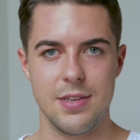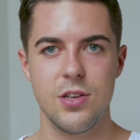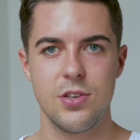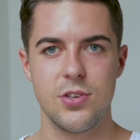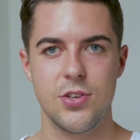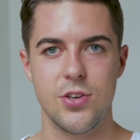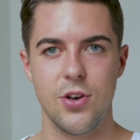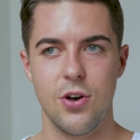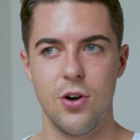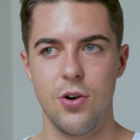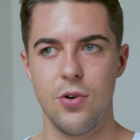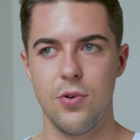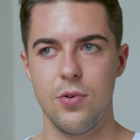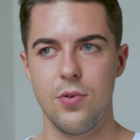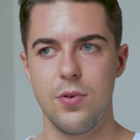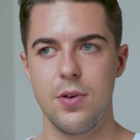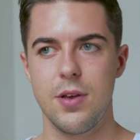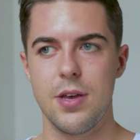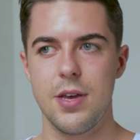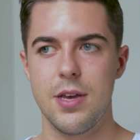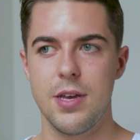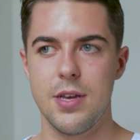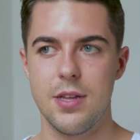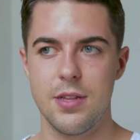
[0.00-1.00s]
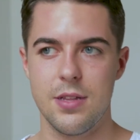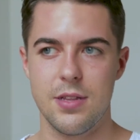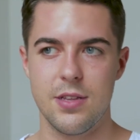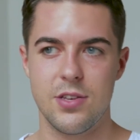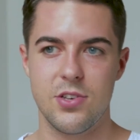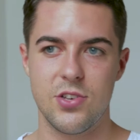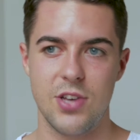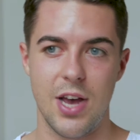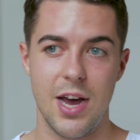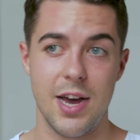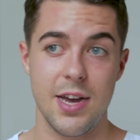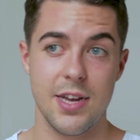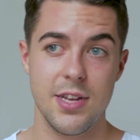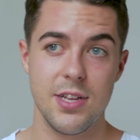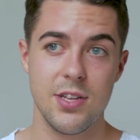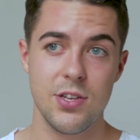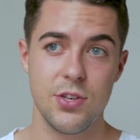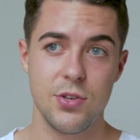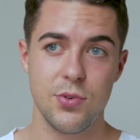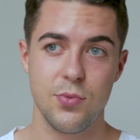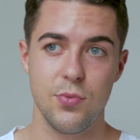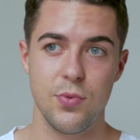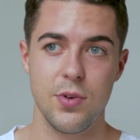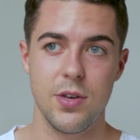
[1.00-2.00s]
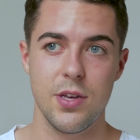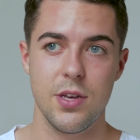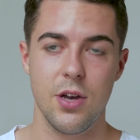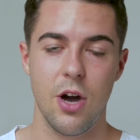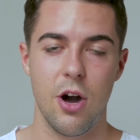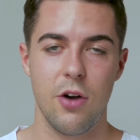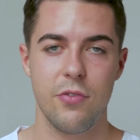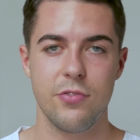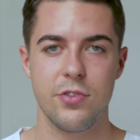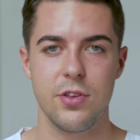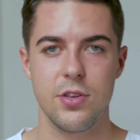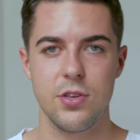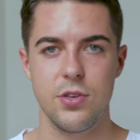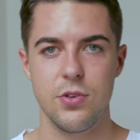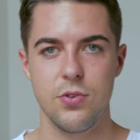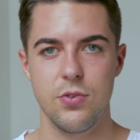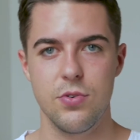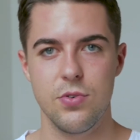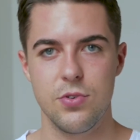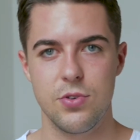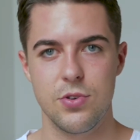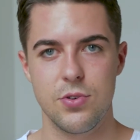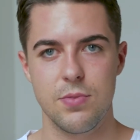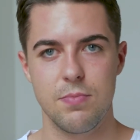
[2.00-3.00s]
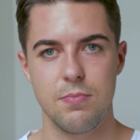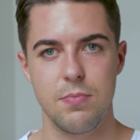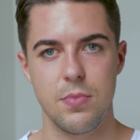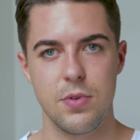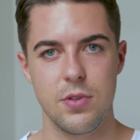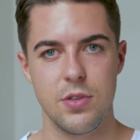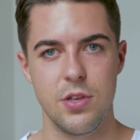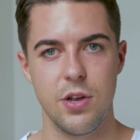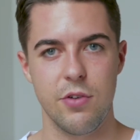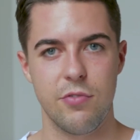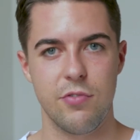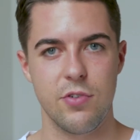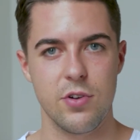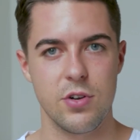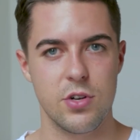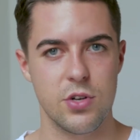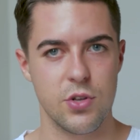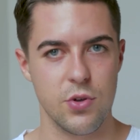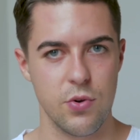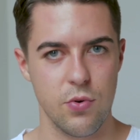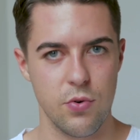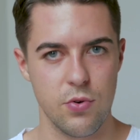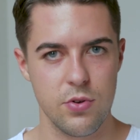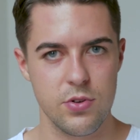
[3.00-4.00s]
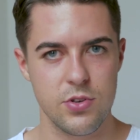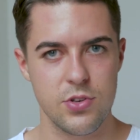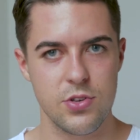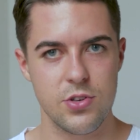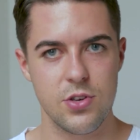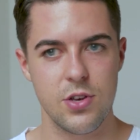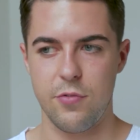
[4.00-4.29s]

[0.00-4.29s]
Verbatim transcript: So, in science, we often use different tools.